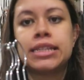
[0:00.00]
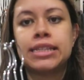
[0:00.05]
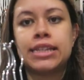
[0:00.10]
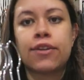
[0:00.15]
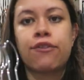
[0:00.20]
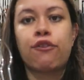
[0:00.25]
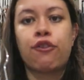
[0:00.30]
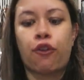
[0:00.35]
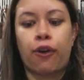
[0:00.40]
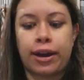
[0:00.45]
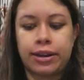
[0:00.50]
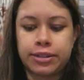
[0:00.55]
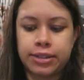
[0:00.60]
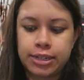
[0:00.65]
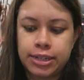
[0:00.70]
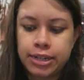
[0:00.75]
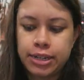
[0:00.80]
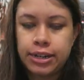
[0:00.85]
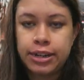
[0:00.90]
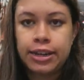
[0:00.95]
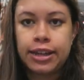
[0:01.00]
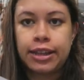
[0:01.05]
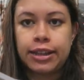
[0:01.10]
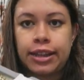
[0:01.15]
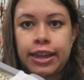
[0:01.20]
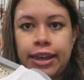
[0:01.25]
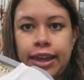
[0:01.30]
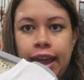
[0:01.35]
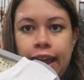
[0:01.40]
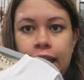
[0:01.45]
different.
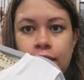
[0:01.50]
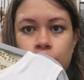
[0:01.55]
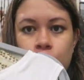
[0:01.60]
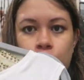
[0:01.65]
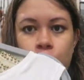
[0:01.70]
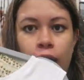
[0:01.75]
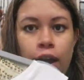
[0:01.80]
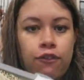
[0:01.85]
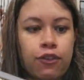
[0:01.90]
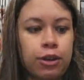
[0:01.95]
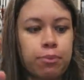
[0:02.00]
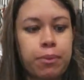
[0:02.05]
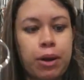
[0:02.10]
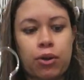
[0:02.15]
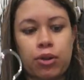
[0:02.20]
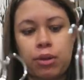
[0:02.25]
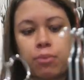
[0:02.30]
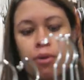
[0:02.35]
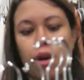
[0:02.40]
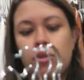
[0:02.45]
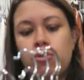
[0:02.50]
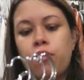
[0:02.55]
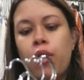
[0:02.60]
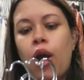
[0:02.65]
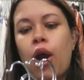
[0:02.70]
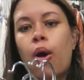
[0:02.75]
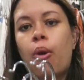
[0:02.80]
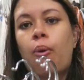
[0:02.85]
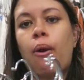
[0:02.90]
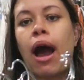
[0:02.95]
Like, I have a graphic Marilyn
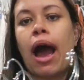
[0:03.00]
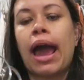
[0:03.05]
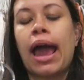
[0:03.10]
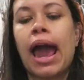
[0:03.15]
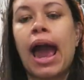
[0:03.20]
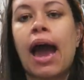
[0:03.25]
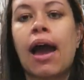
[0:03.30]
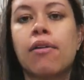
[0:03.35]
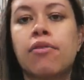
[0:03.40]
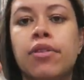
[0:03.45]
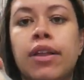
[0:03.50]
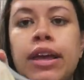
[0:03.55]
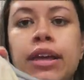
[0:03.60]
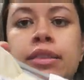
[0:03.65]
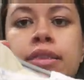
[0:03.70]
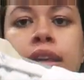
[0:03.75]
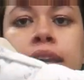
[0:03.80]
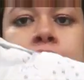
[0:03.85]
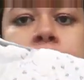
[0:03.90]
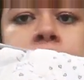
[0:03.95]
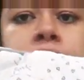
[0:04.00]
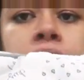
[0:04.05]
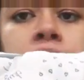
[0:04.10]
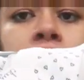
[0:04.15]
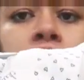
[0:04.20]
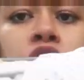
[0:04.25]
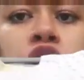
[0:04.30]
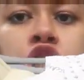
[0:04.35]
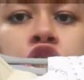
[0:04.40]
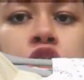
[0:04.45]
Monroe. I have like this
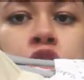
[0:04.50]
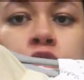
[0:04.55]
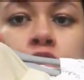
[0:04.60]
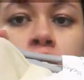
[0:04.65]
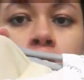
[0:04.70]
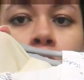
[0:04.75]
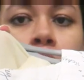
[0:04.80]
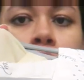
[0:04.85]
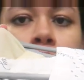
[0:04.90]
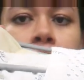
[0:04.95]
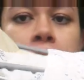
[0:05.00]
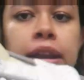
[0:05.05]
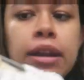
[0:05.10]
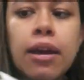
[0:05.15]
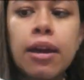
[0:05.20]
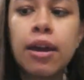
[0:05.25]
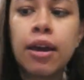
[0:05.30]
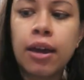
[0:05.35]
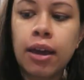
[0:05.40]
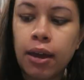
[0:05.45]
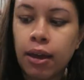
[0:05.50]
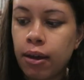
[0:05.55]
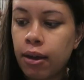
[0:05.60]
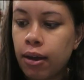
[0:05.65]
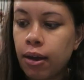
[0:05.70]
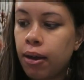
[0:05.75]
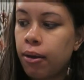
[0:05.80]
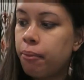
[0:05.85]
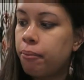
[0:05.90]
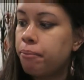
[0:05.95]
chiffon
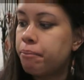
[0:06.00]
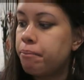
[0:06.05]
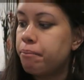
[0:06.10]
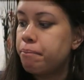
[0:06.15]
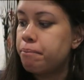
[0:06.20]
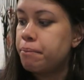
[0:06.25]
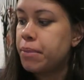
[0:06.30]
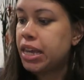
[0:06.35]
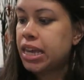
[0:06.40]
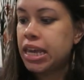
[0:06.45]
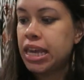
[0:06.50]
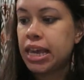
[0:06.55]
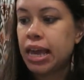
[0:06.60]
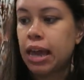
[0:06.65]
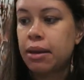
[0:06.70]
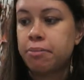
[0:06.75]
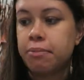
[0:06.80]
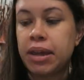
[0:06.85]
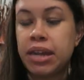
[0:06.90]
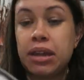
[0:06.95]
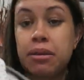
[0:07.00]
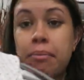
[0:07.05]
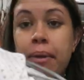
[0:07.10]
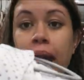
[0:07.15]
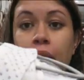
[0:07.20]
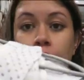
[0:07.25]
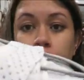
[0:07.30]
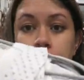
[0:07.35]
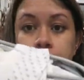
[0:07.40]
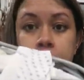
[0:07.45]
Mickey and Minnie
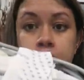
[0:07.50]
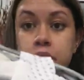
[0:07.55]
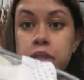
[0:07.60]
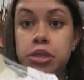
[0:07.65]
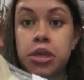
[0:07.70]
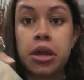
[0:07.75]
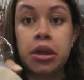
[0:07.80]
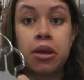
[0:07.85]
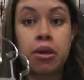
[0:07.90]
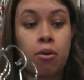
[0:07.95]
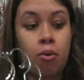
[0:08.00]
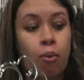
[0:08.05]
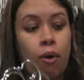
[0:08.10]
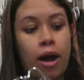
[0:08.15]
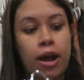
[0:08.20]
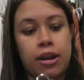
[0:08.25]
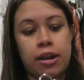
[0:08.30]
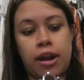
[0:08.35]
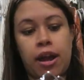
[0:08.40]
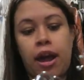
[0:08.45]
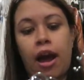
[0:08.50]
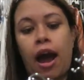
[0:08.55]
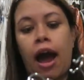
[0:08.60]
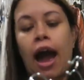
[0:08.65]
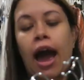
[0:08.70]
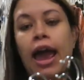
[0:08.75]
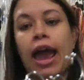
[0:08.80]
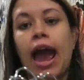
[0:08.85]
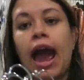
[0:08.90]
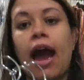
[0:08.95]
Mouse one.
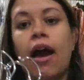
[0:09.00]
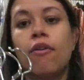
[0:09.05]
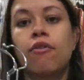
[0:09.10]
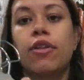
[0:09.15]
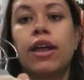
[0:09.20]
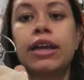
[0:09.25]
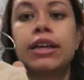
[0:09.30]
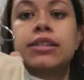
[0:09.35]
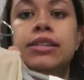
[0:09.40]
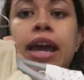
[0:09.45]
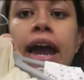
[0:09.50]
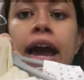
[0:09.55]
I have like